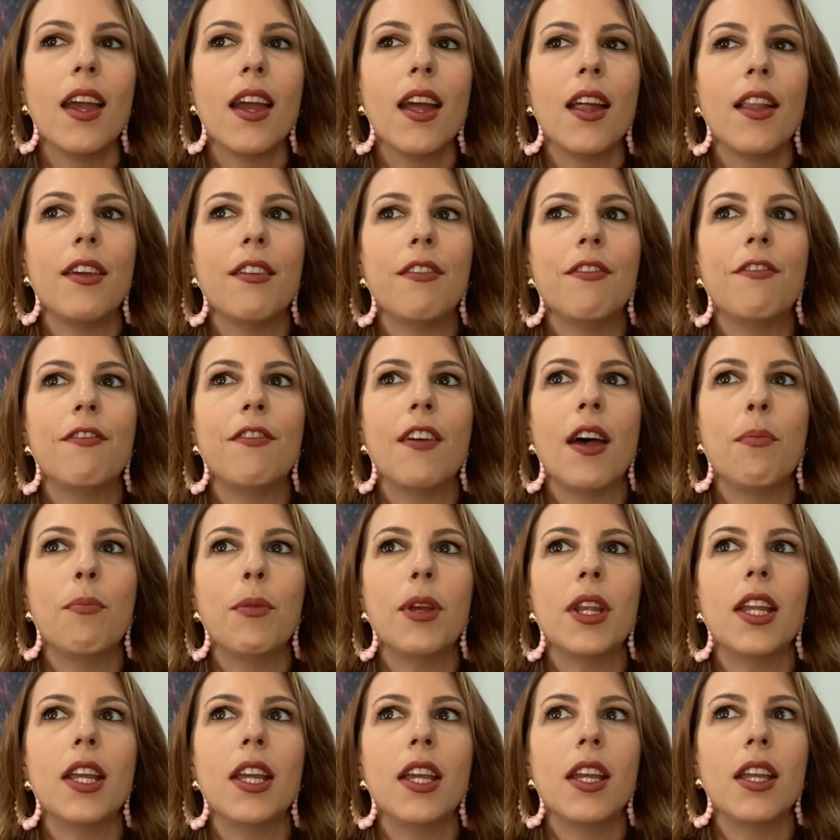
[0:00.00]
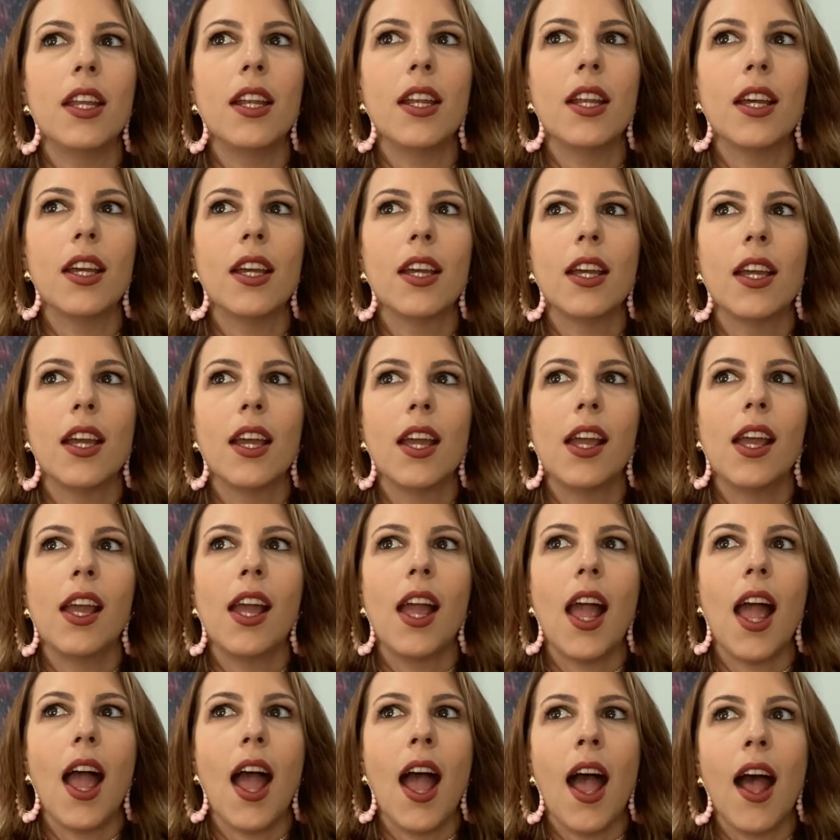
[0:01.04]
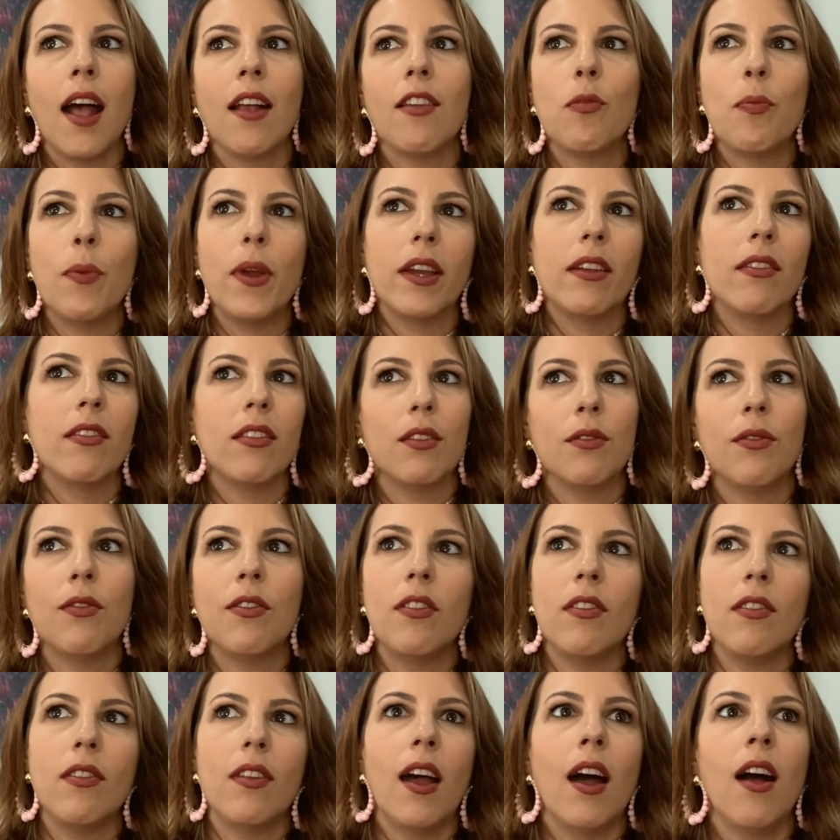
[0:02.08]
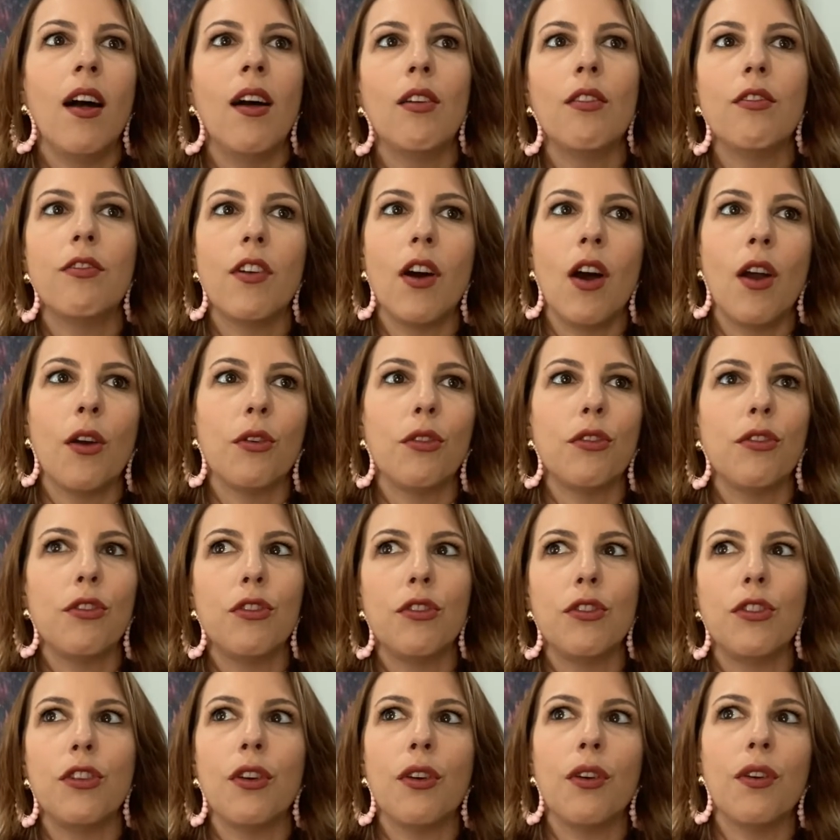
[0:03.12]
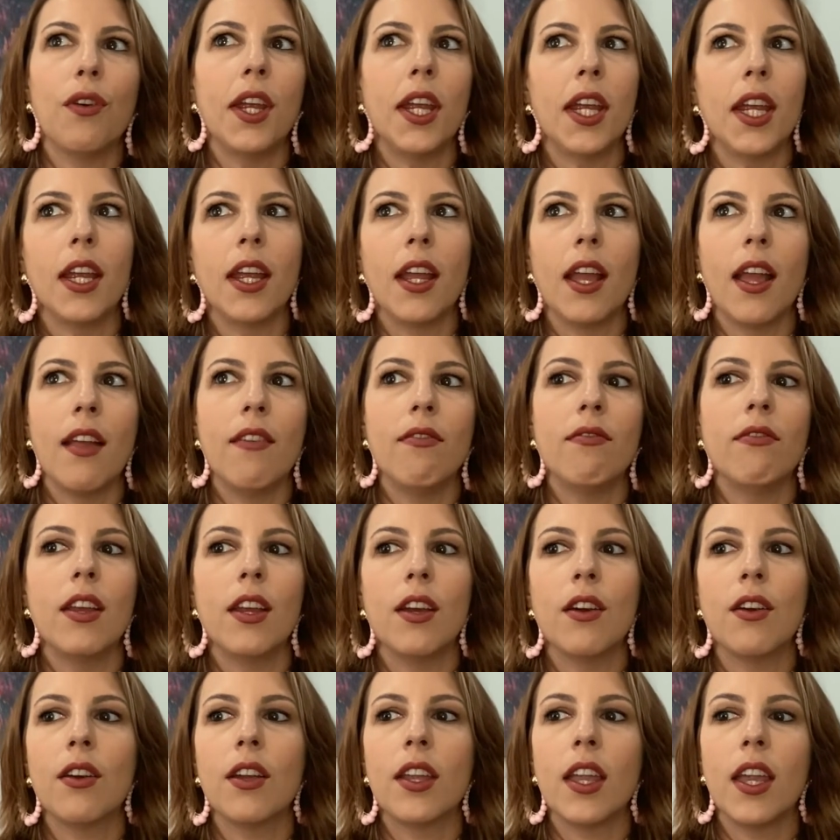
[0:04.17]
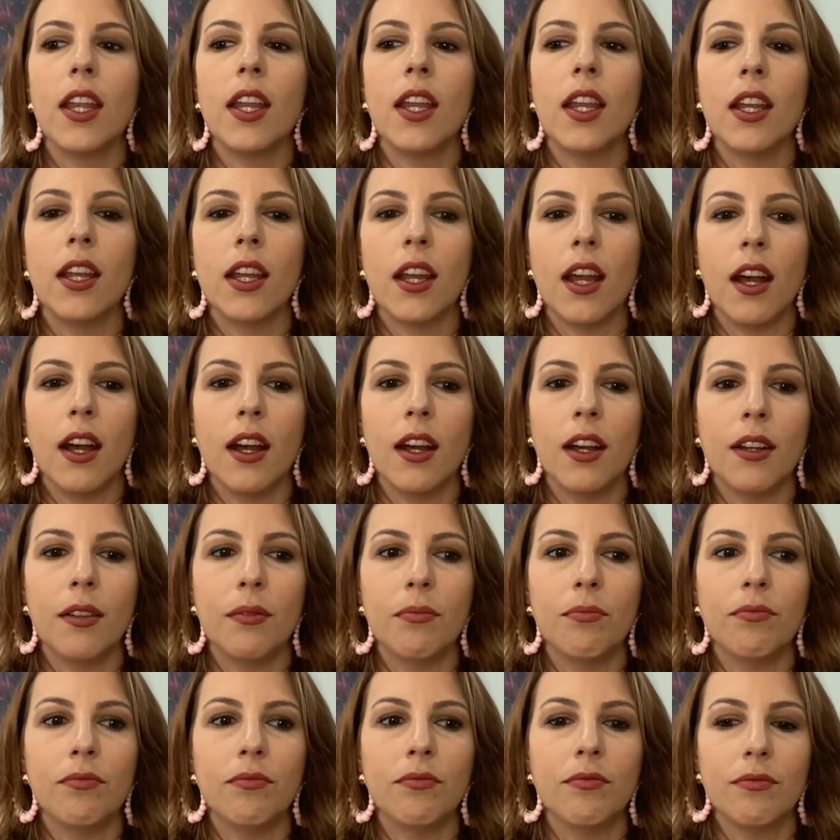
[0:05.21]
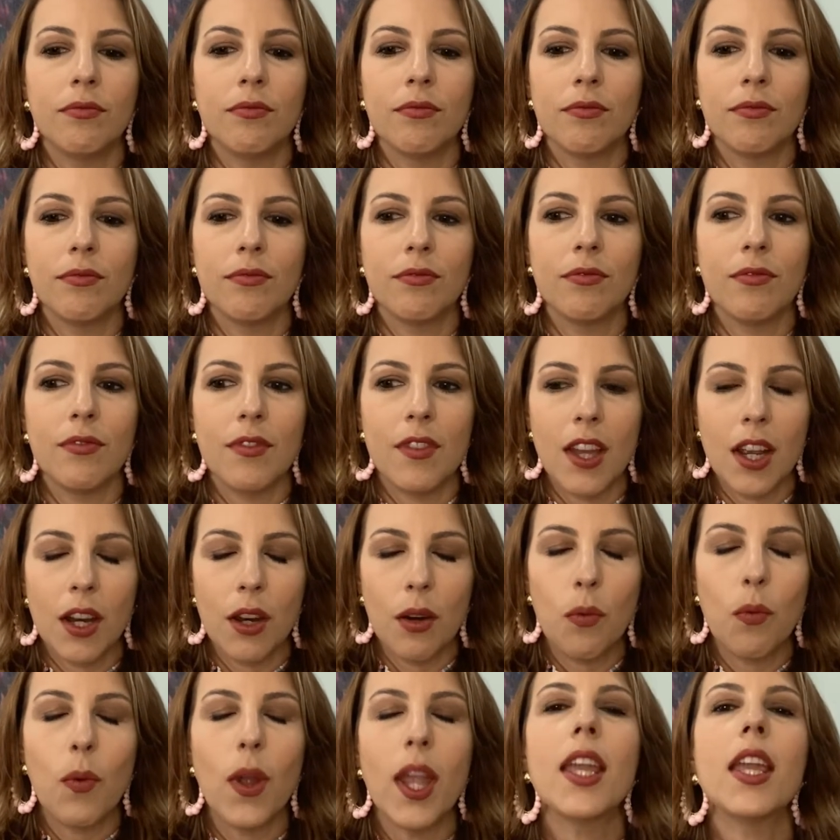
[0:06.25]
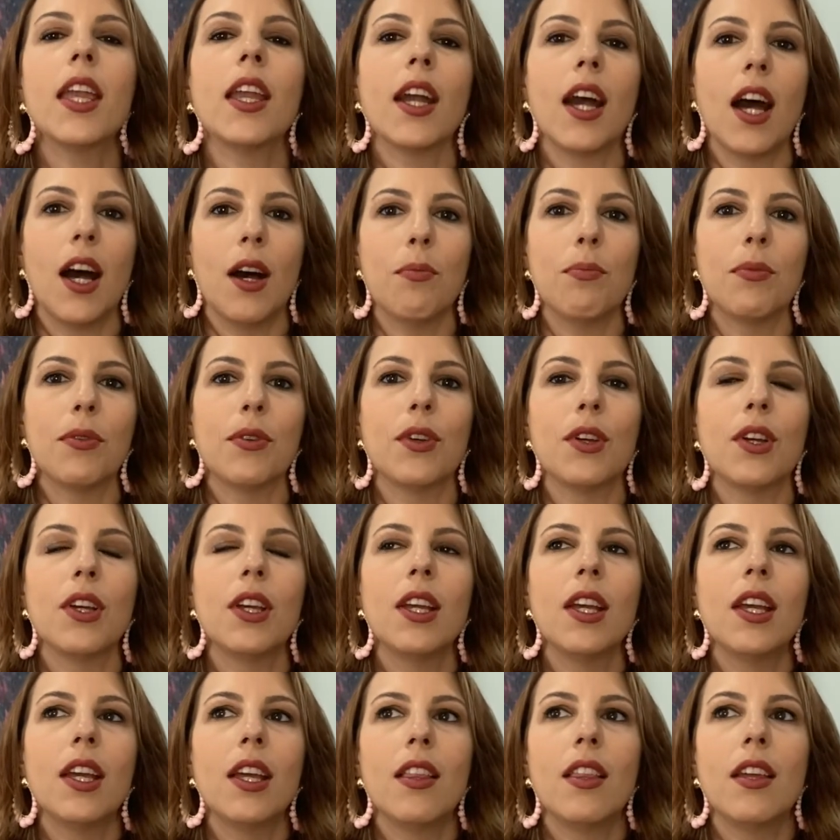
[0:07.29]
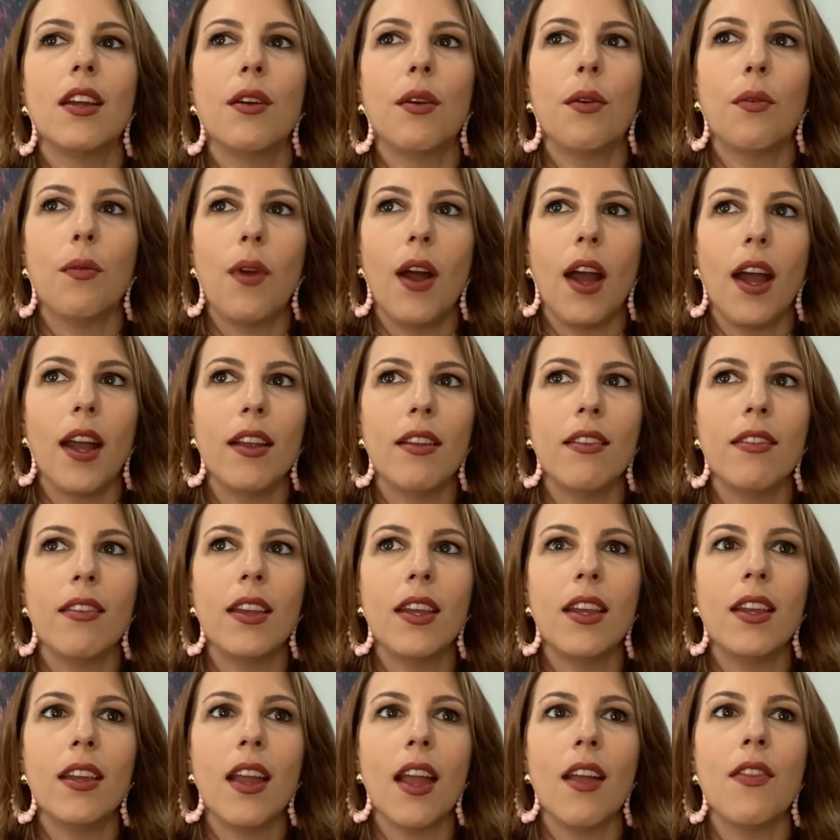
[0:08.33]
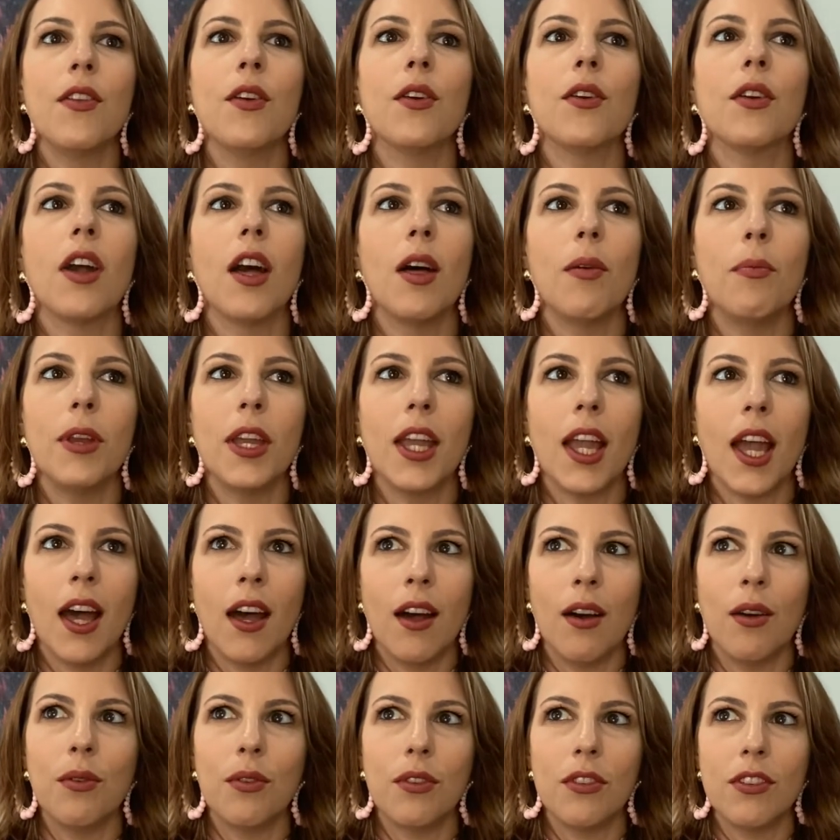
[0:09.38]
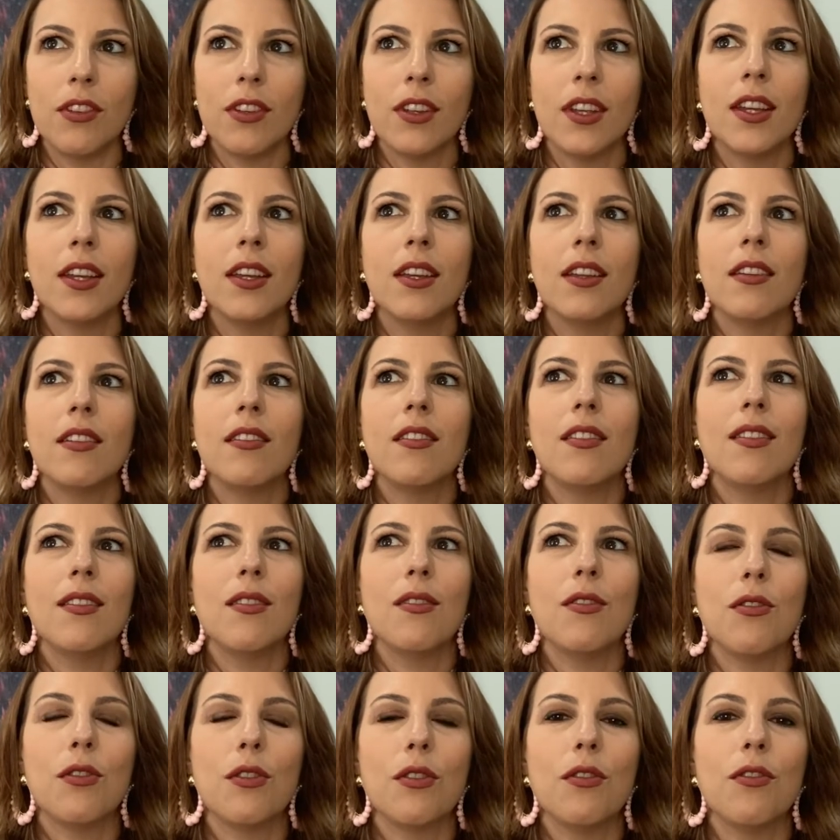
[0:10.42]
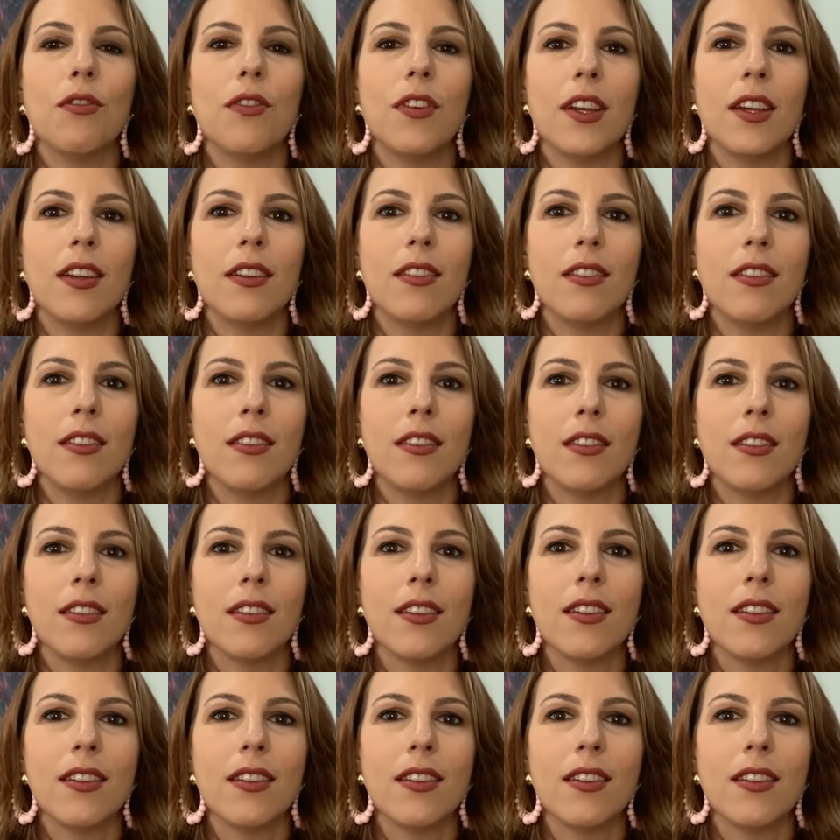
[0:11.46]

the feminine aspects of self are stirring, and they're getting, they're waking up, they're rising, and they're coming out to the surface.